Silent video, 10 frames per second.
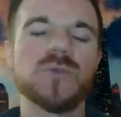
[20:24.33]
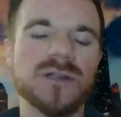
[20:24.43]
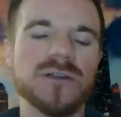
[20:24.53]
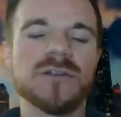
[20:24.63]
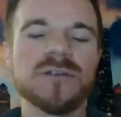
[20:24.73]

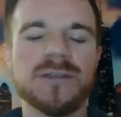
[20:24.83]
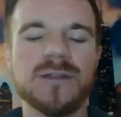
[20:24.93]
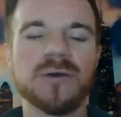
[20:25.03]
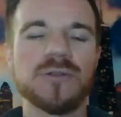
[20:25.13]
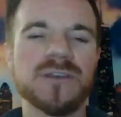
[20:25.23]
weird,
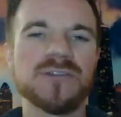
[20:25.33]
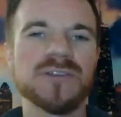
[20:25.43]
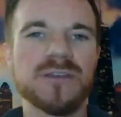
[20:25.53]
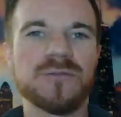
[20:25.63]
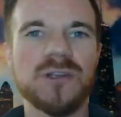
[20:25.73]
things
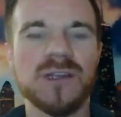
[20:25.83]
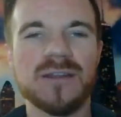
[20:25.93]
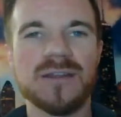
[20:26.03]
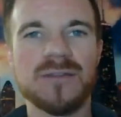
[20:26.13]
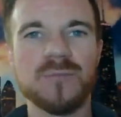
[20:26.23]
look different,
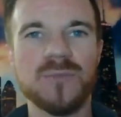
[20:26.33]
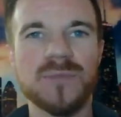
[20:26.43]
and